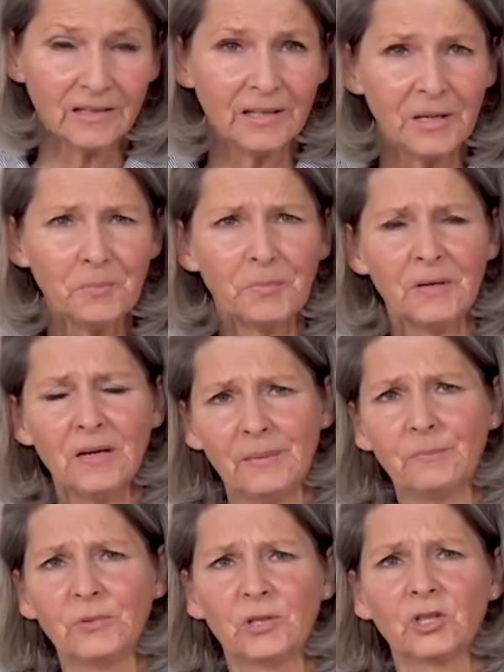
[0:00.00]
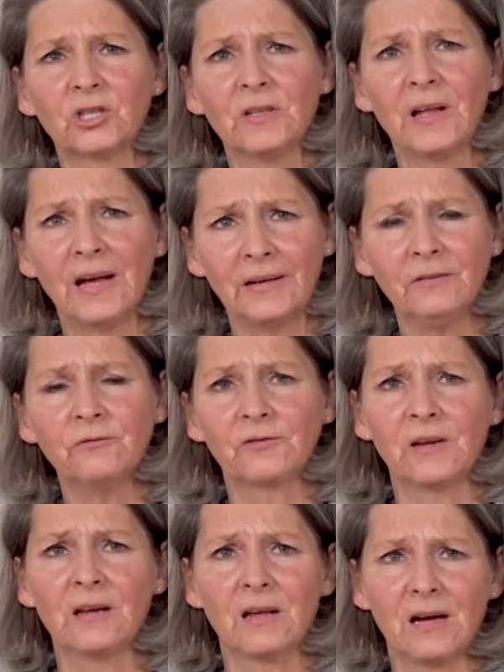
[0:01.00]
However, these
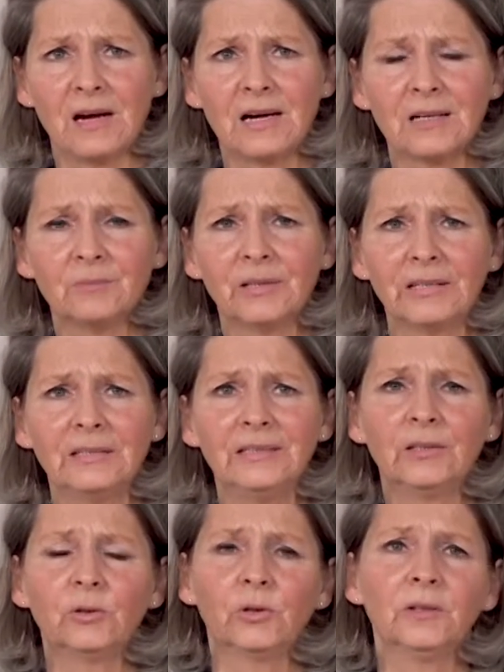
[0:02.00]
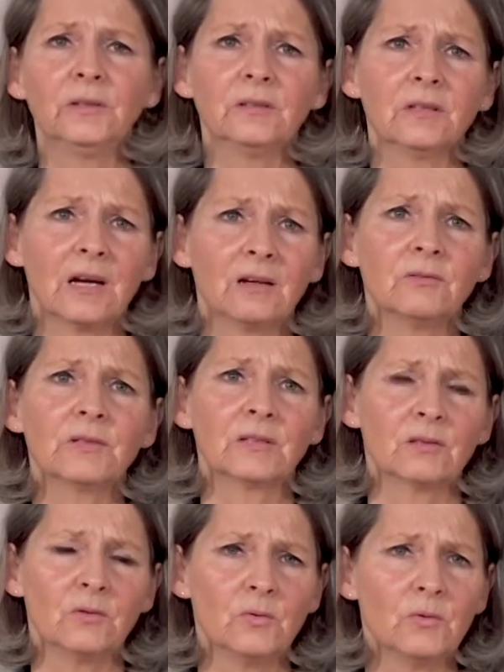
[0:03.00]
epileptic seizures can also be
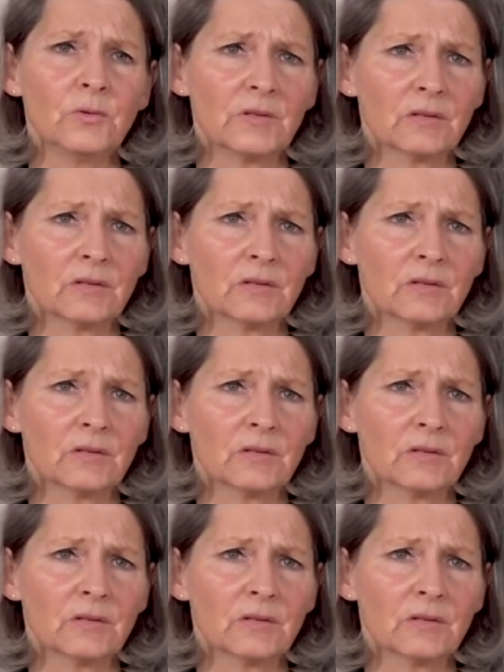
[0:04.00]
triggered